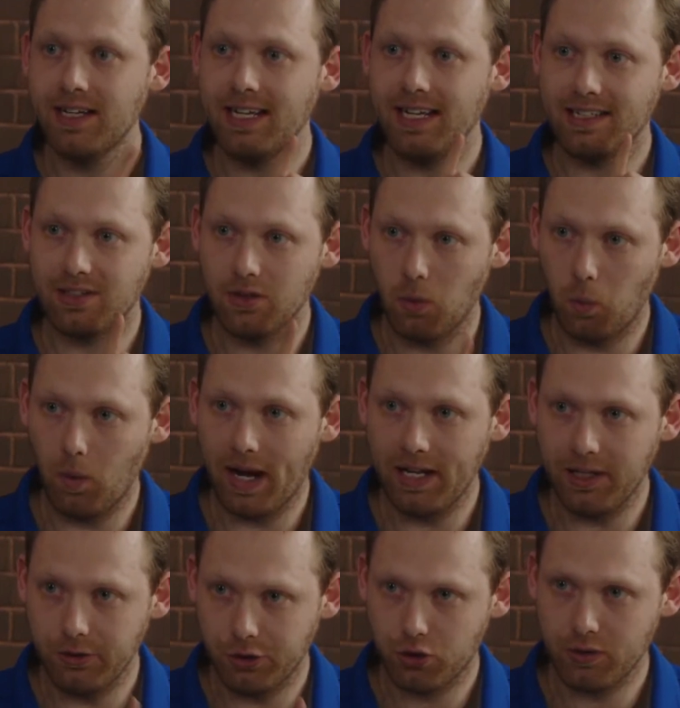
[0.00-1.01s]
it's the way
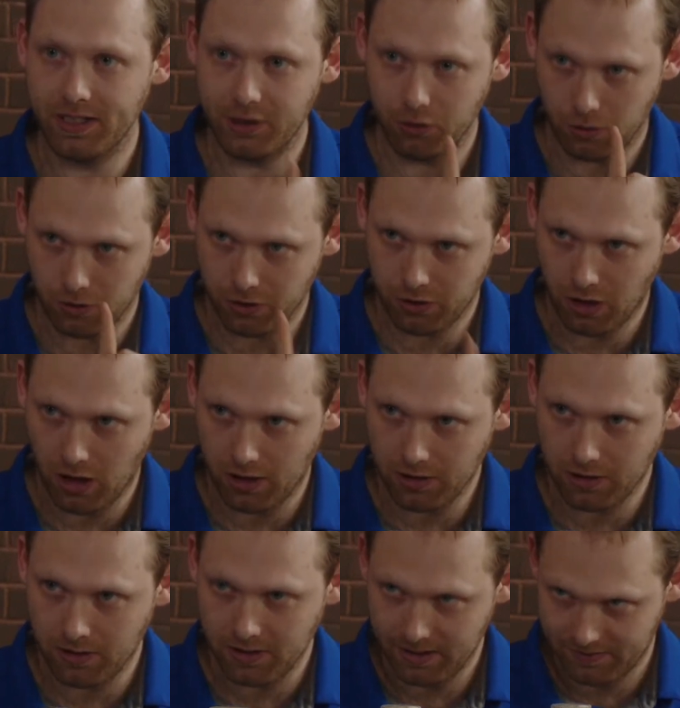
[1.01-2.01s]
you treat your
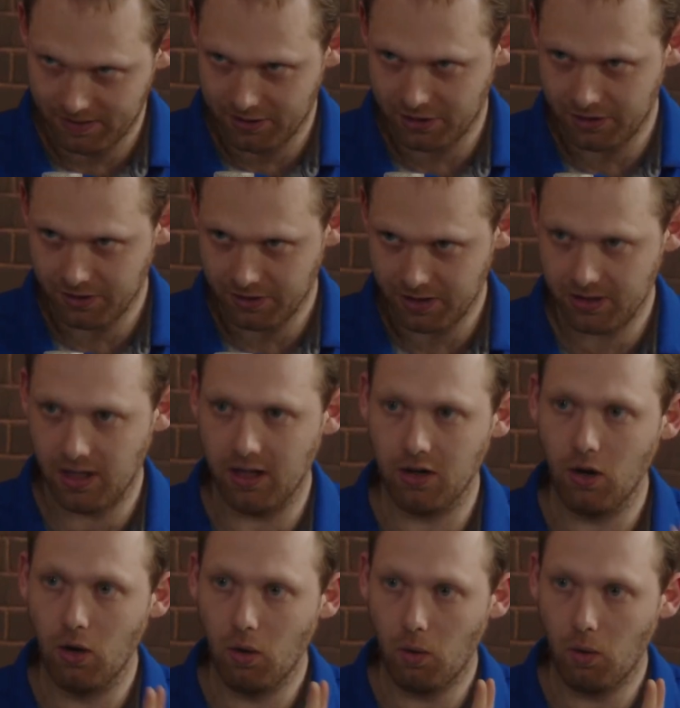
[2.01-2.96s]
daughter, if it's to your son,